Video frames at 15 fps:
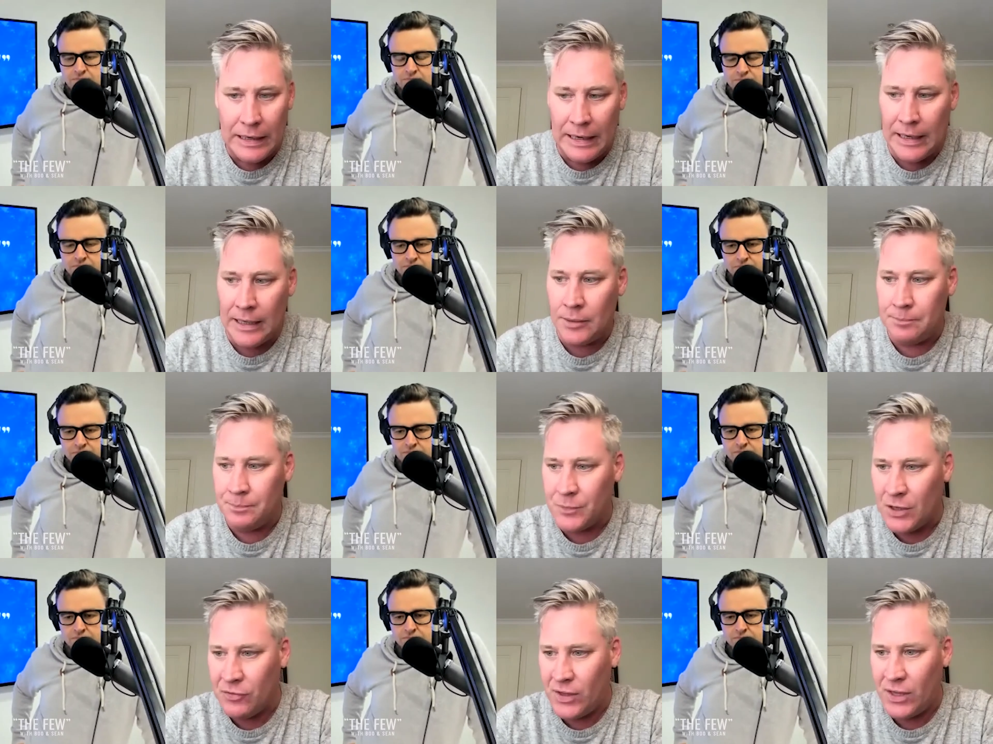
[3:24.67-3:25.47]

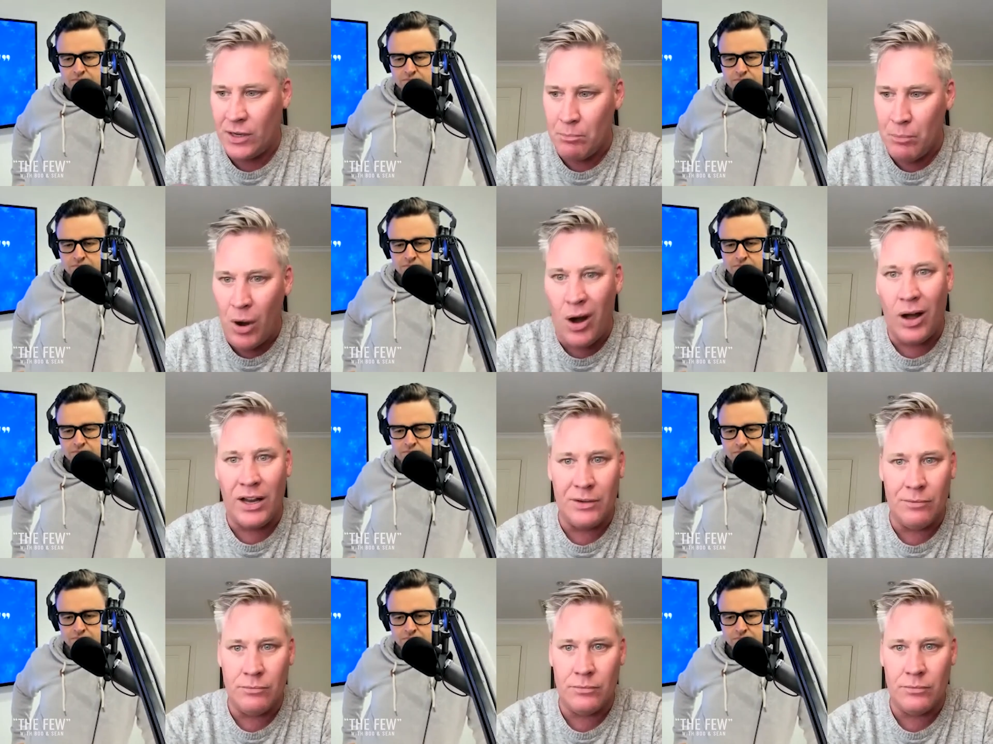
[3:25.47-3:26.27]
Speaker 1: um, if they
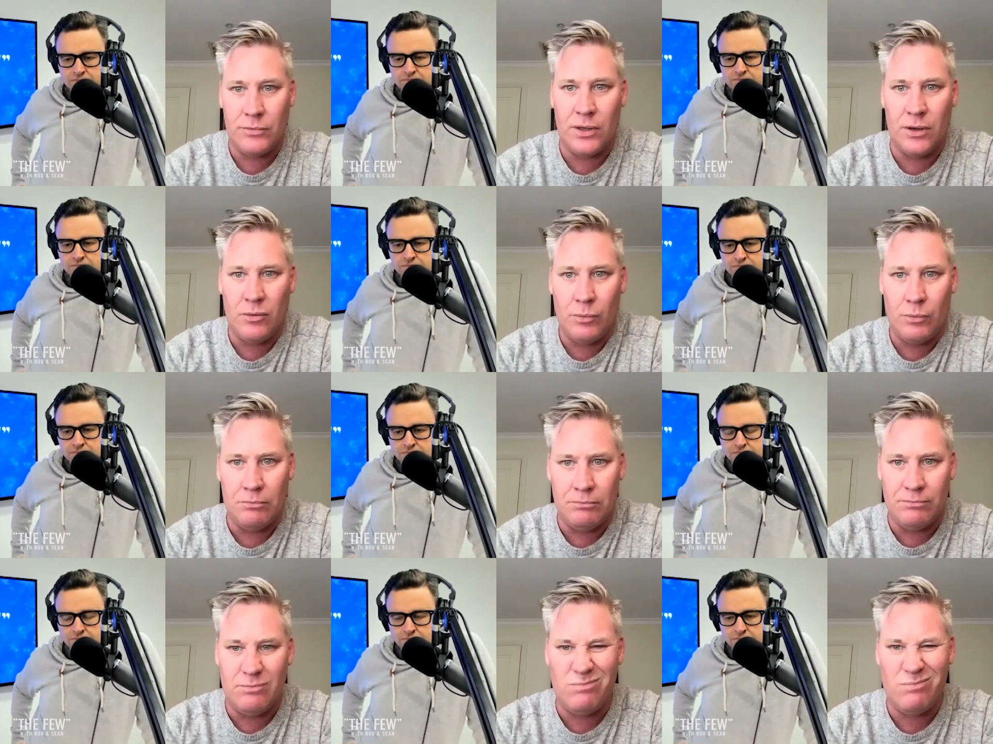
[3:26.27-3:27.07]
combine, you know,
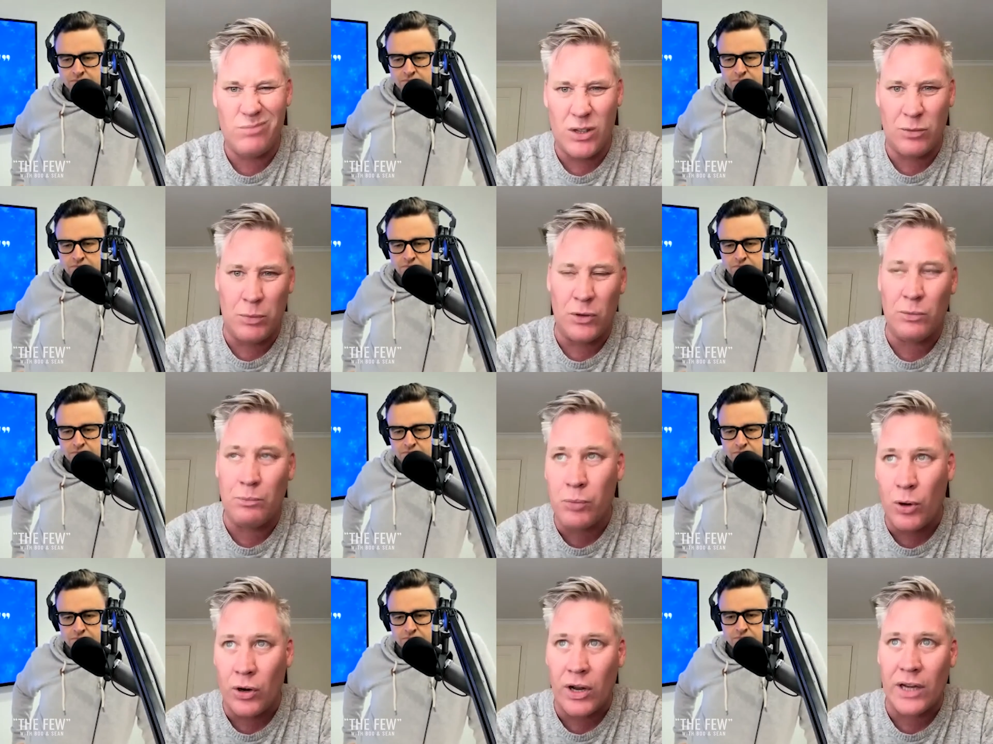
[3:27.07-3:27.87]
I suppose
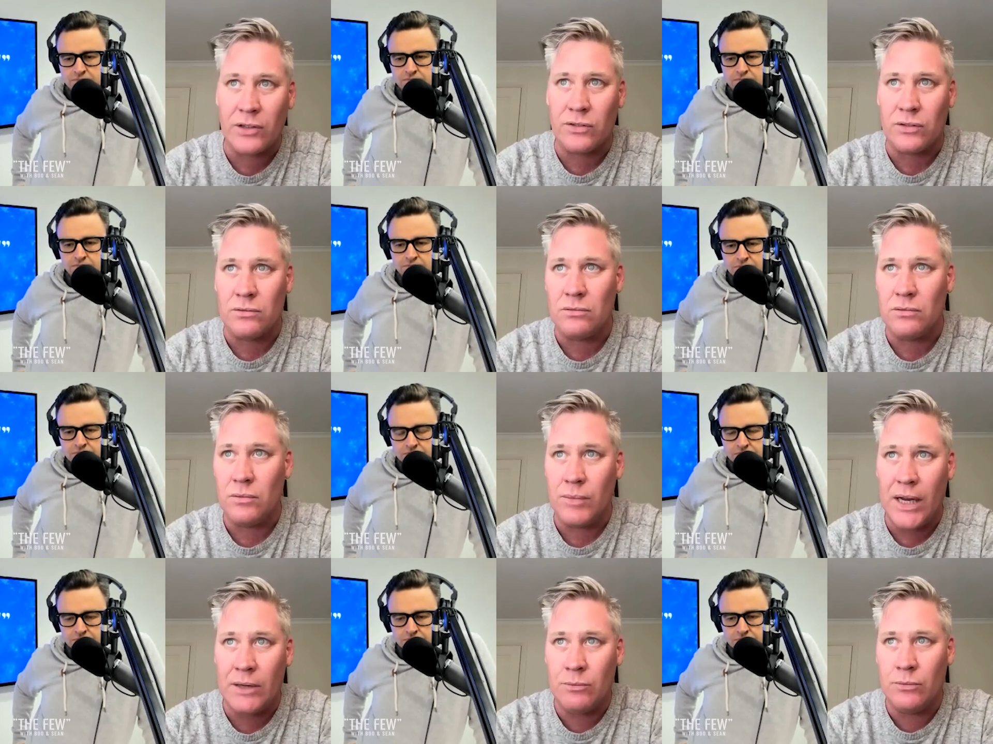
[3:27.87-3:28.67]
products
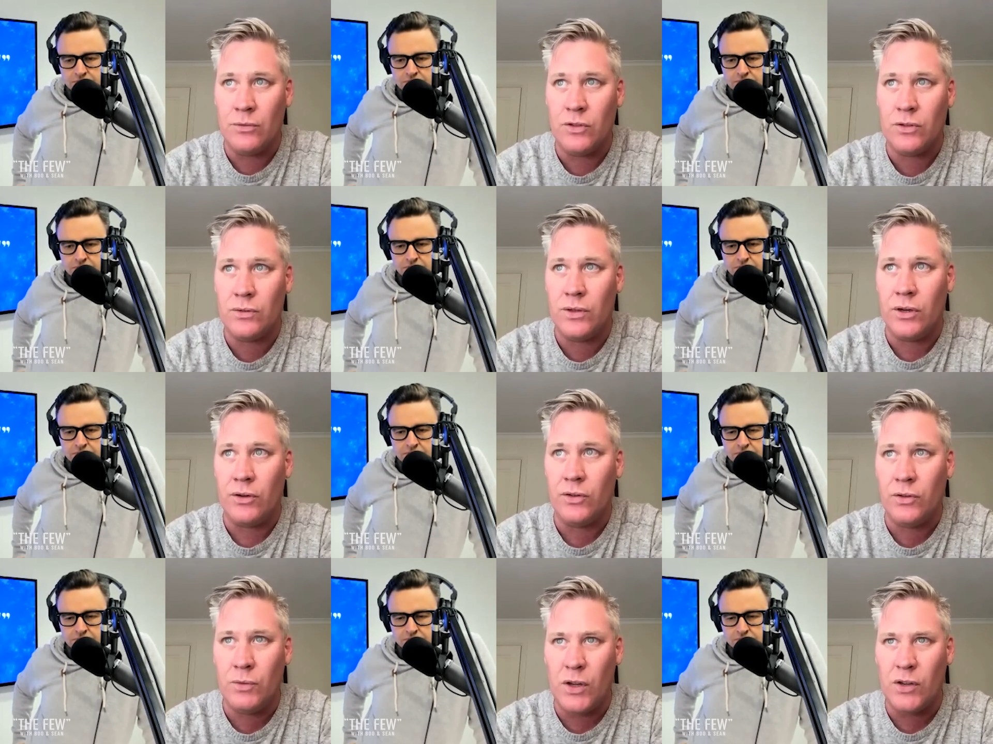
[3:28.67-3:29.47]
and and you know,
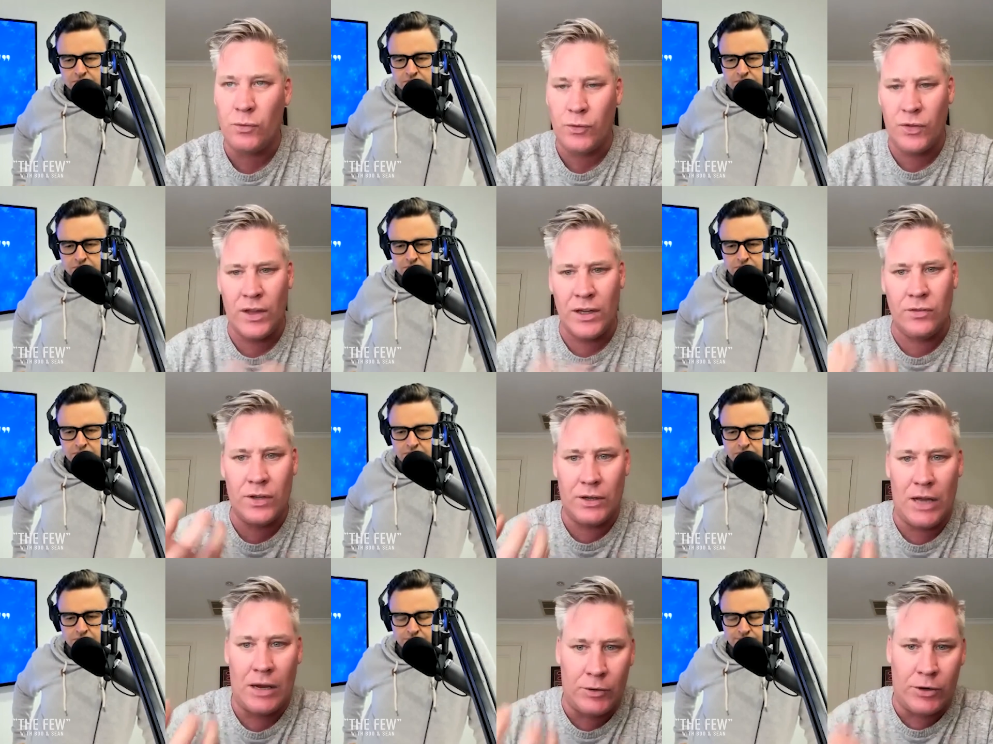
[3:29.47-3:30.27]
it's things
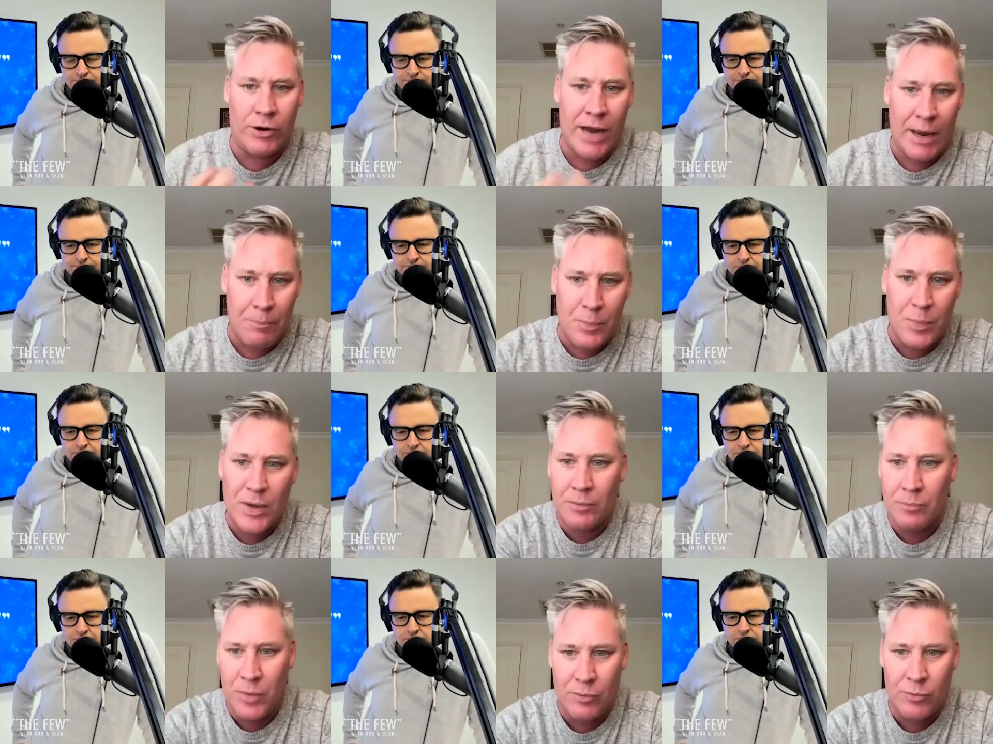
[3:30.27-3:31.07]
that create
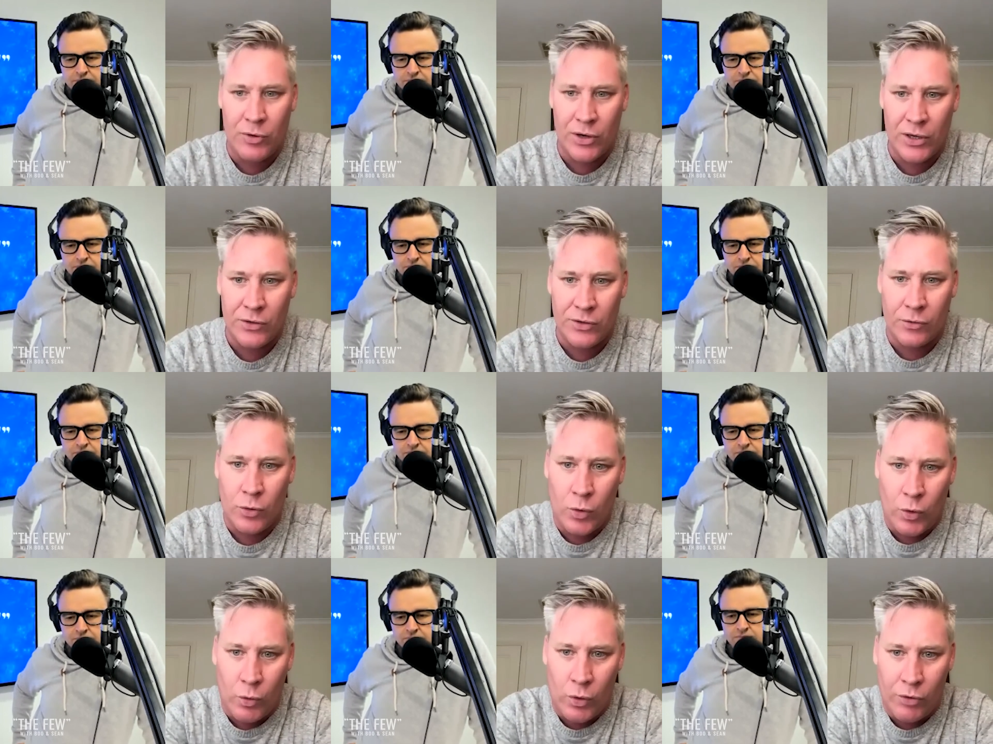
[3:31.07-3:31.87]
big memories, you know,
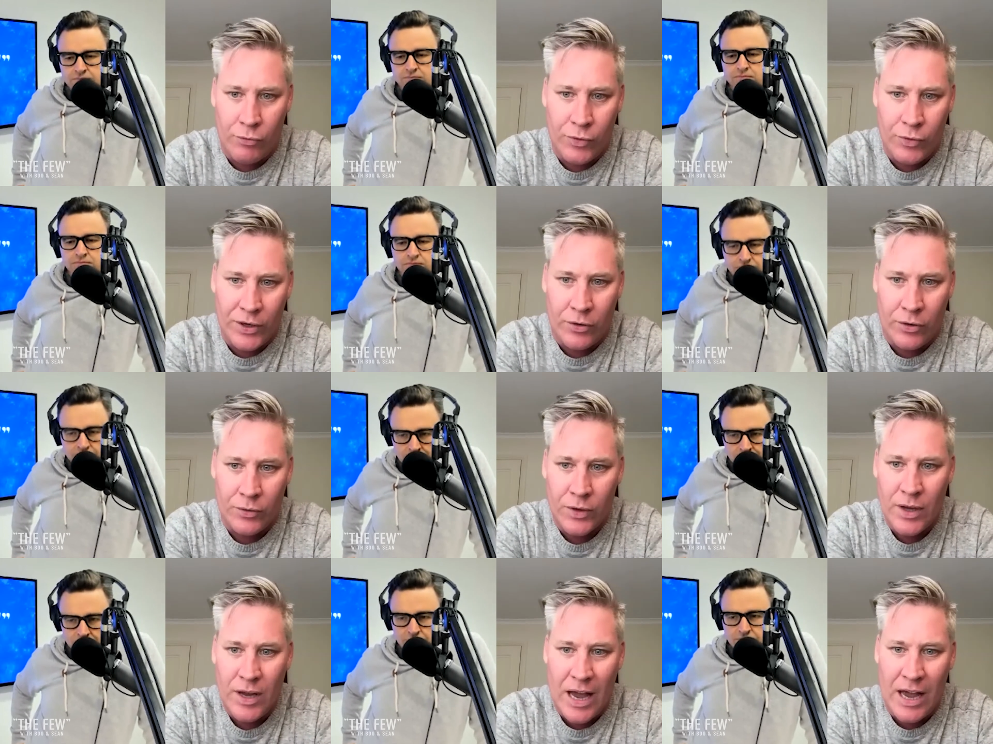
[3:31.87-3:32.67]
or you know,
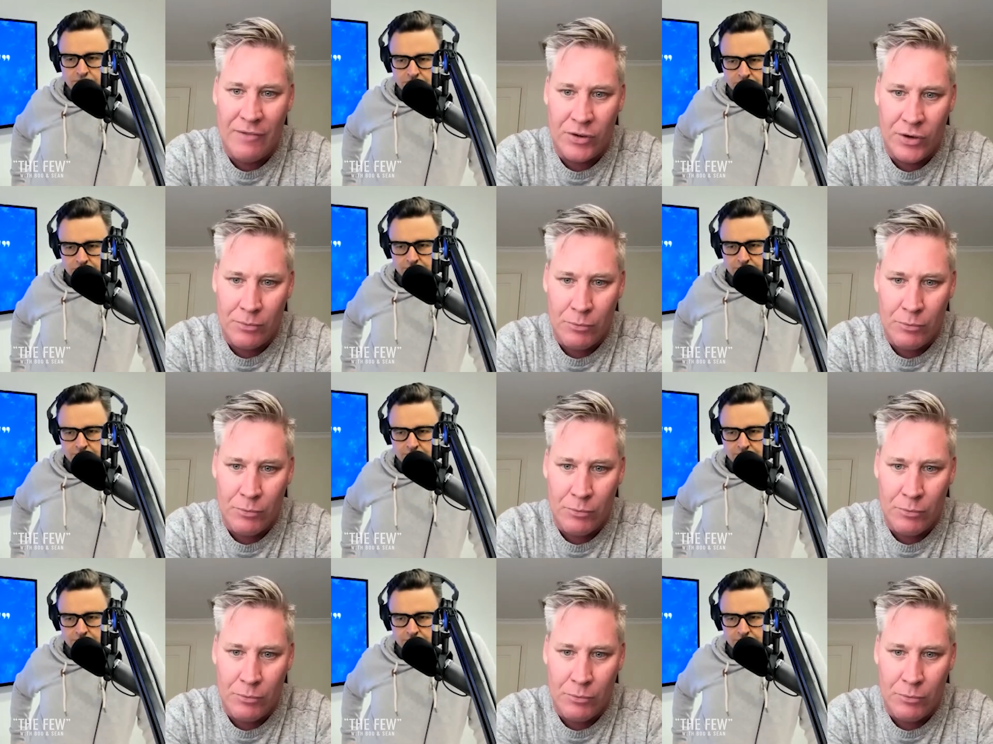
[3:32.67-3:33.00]
have an